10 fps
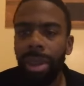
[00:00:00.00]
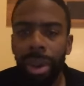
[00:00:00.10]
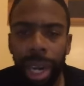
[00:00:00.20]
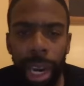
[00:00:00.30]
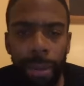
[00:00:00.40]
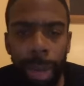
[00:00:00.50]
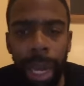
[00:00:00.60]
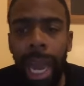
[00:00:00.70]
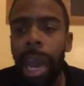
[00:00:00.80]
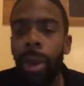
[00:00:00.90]
on air for about an
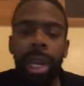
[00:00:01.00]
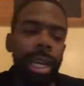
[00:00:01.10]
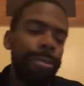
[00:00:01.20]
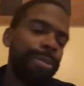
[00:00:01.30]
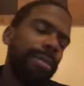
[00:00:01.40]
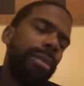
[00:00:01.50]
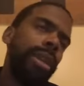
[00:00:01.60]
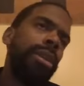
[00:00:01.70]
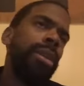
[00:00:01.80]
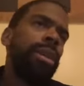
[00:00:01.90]
hour
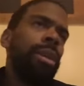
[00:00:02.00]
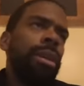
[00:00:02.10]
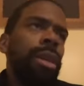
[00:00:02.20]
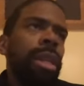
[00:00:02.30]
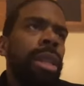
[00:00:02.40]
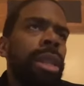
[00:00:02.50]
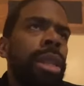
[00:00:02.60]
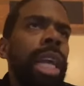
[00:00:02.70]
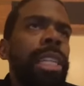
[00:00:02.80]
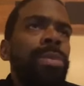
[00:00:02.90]
now
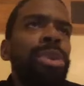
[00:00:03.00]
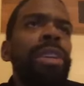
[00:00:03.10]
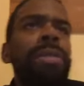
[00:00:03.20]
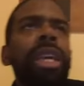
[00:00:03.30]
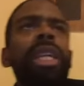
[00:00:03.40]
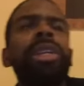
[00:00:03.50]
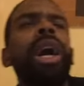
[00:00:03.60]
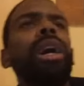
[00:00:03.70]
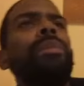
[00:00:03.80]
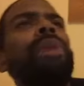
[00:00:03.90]
let's briefly
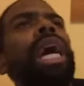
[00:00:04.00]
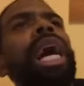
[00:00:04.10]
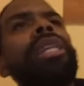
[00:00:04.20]
talk about